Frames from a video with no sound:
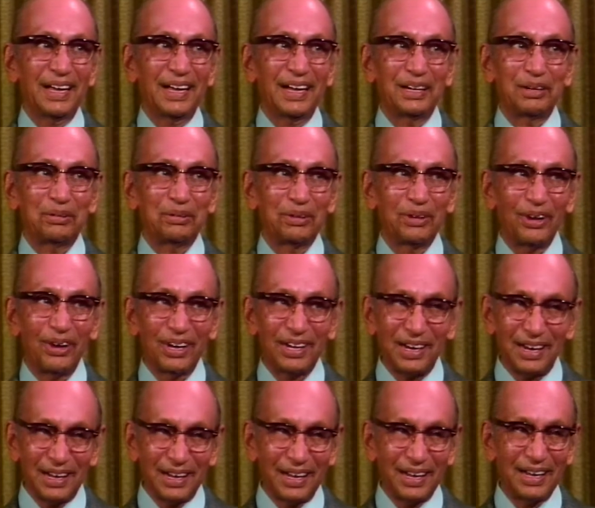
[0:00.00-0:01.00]
to
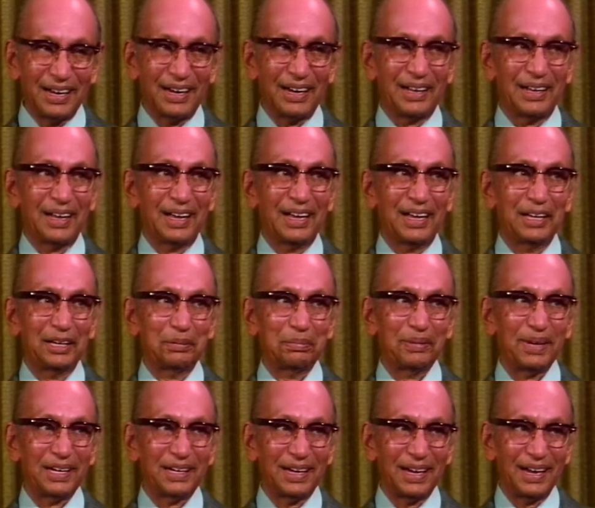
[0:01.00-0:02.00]
Göttingen
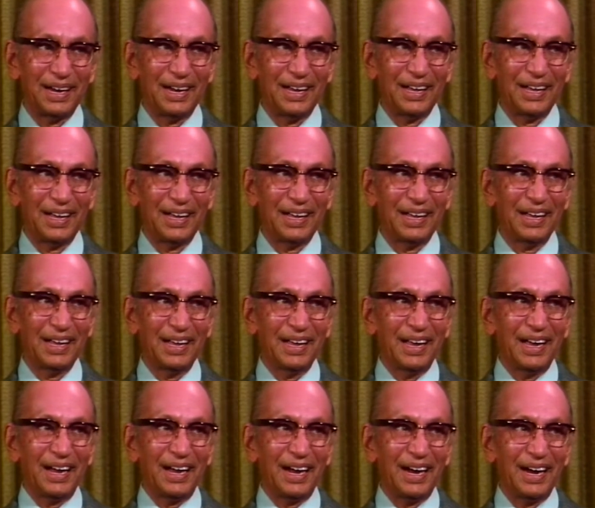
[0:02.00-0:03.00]
especially,
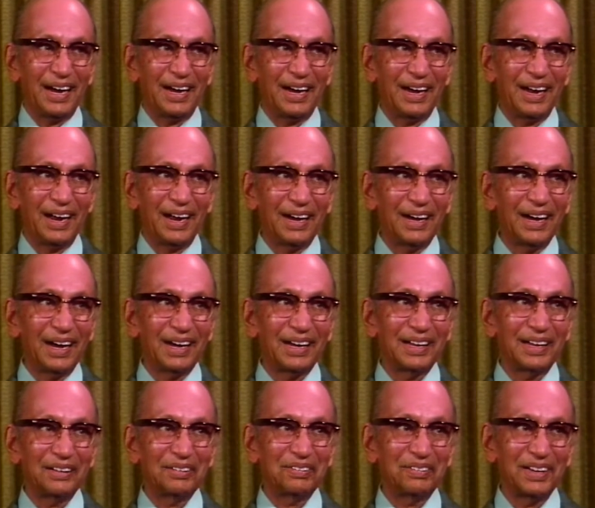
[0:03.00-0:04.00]
and learned at
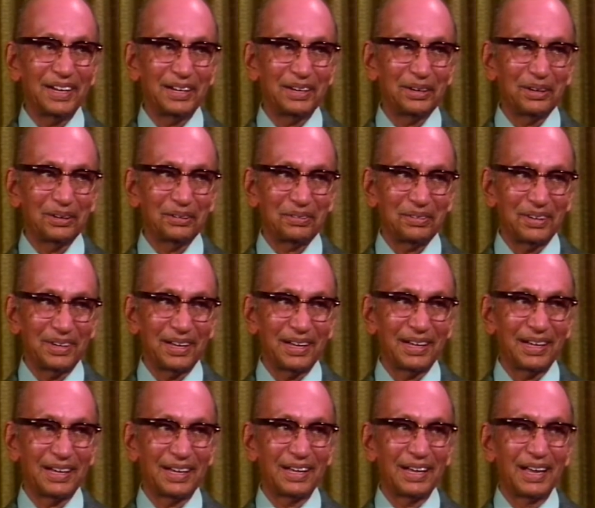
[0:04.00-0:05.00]
the feet of
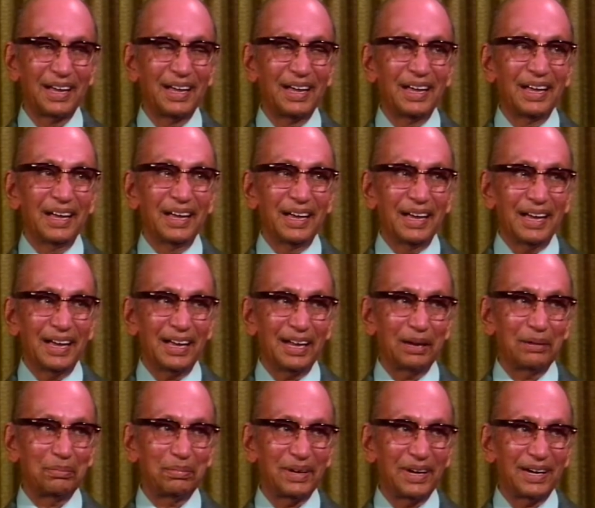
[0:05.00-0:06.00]

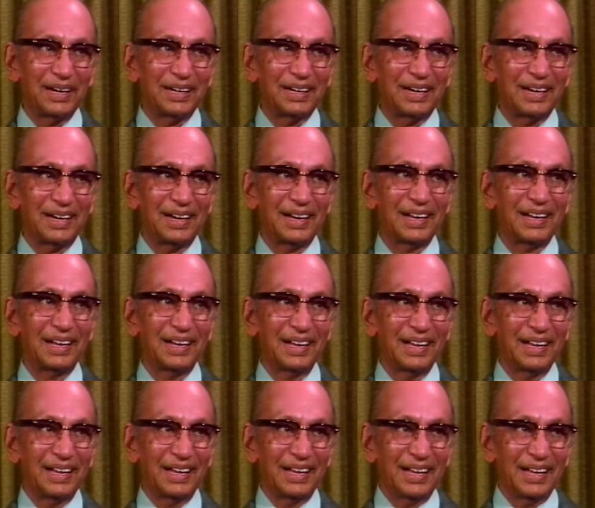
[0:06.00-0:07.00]
Hilbert
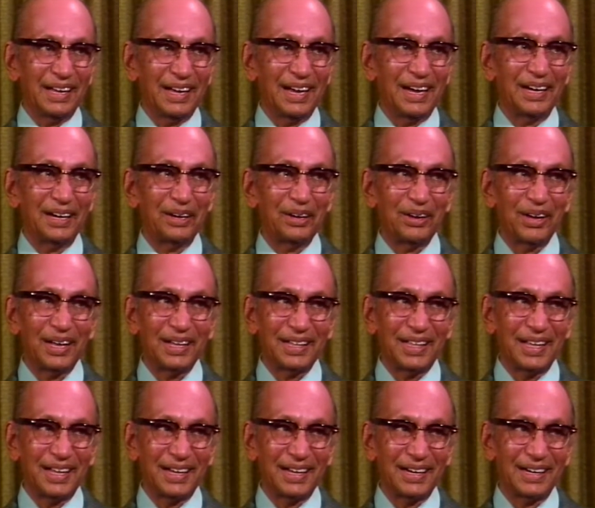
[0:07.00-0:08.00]
and
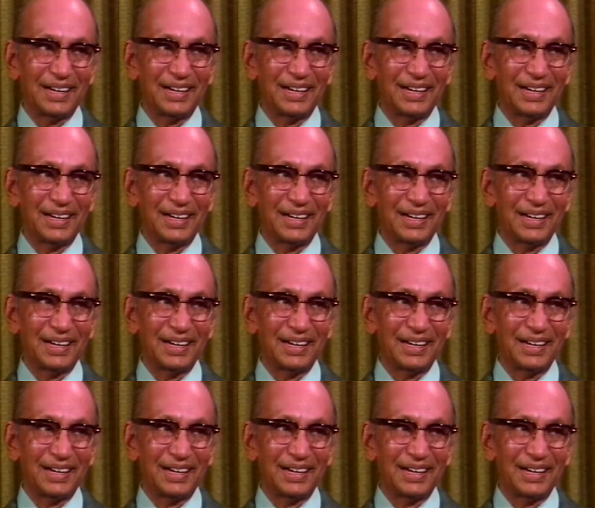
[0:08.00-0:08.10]
Noether